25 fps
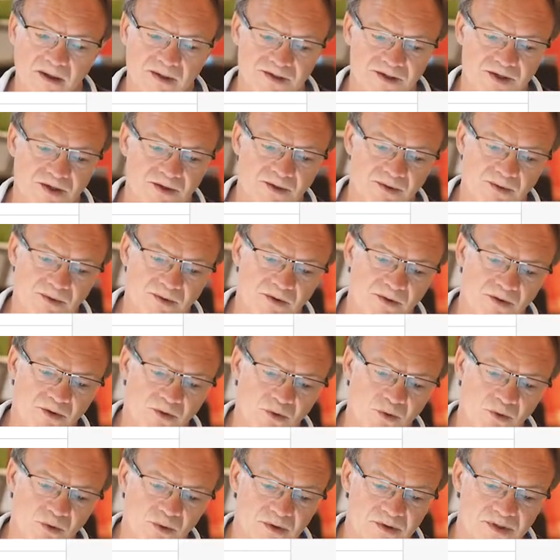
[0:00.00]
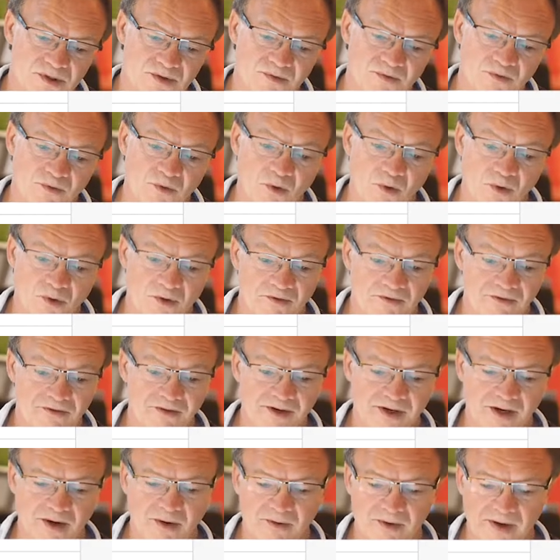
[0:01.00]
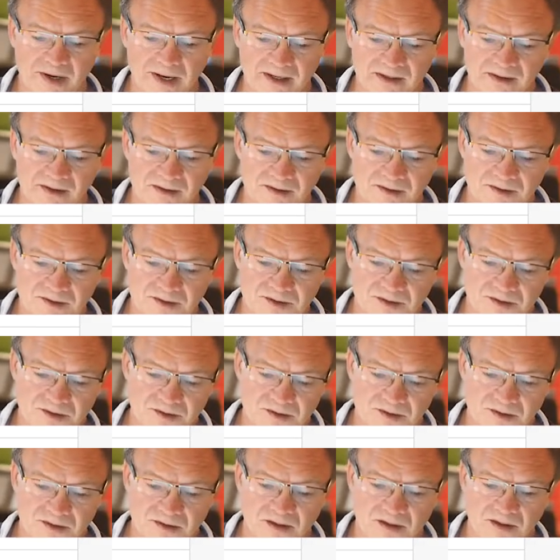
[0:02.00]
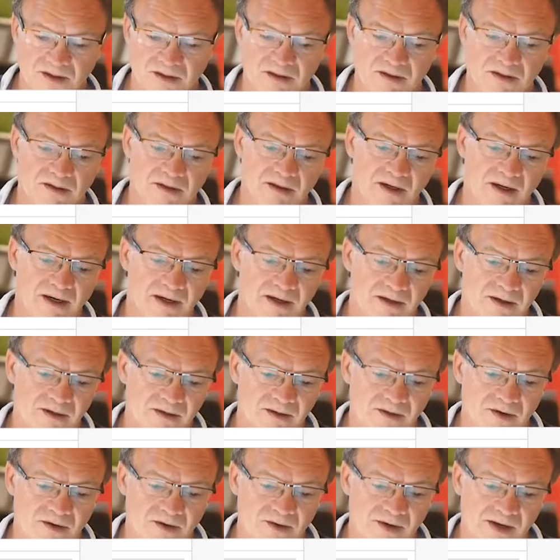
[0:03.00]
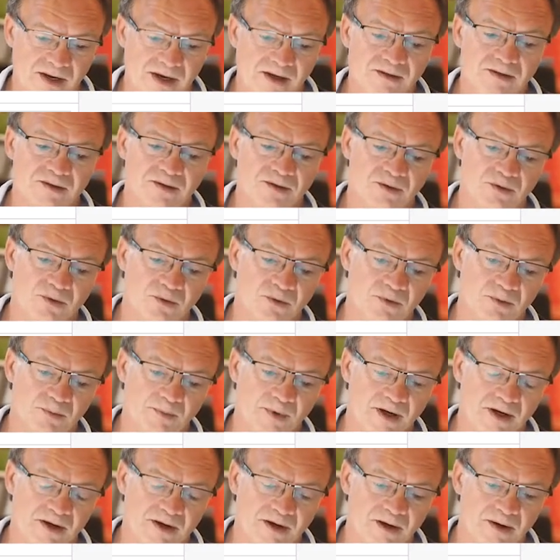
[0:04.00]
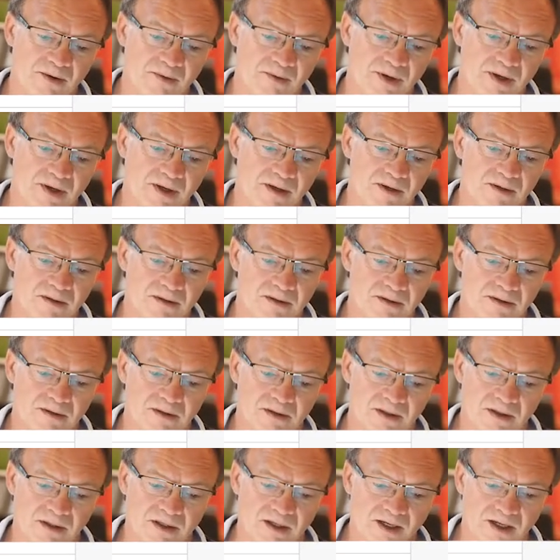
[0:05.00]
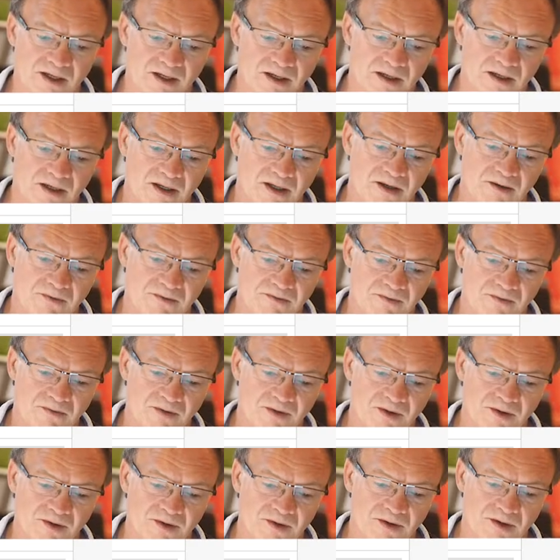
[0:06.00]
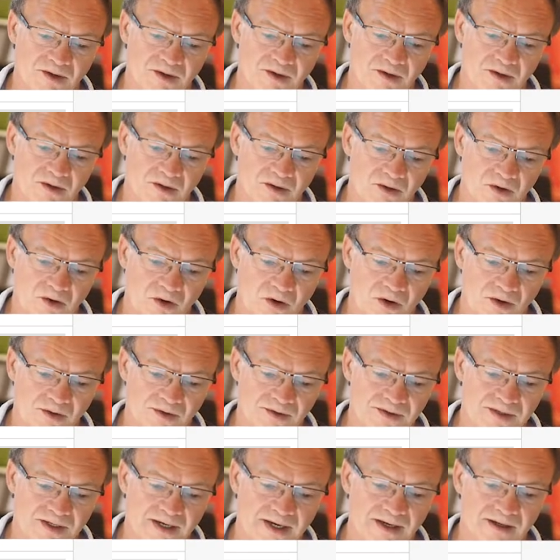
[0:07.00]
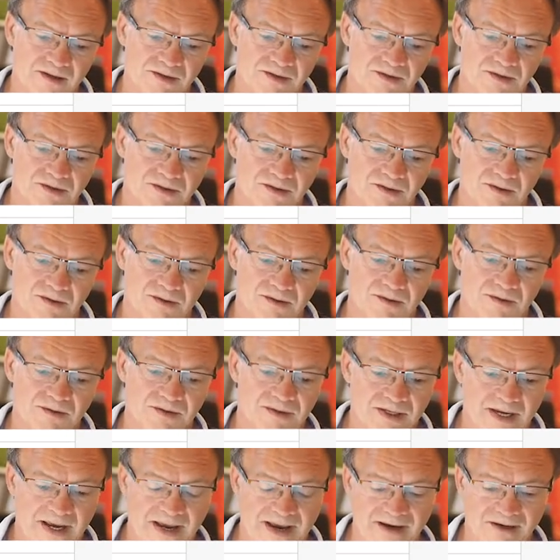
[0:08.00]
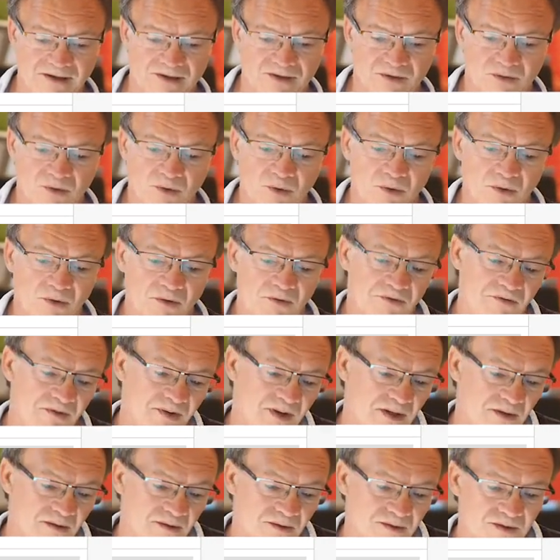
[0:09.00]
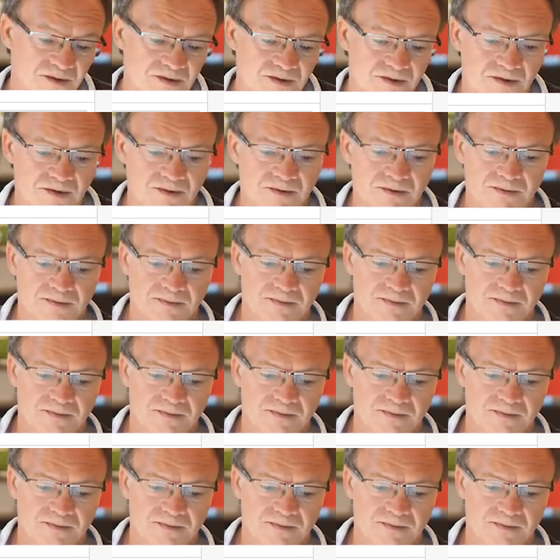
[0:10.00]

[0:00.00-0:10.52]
So rules for video candidates. I can create the rule by going, if the contacts tags or fields,